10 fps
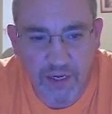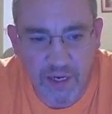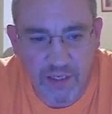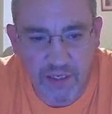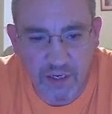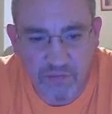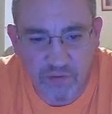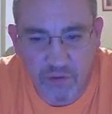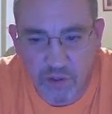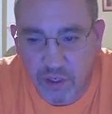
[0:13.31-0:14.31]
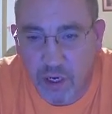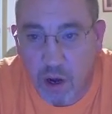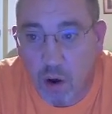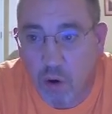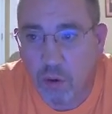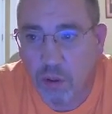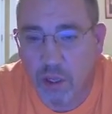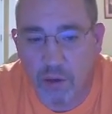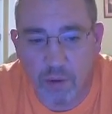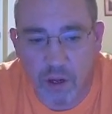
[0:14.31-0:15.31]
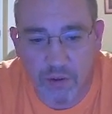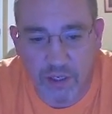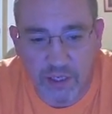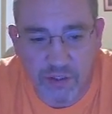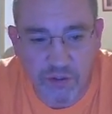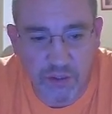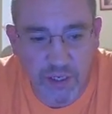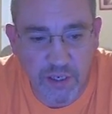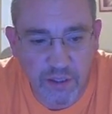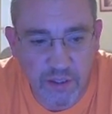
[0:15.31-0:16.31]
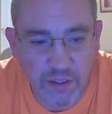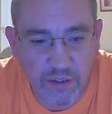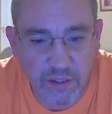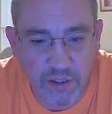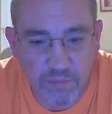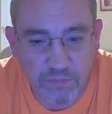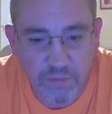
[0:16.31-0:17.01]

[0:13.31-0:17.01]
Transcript: I did not feel good at all um, all day yesterday, and um,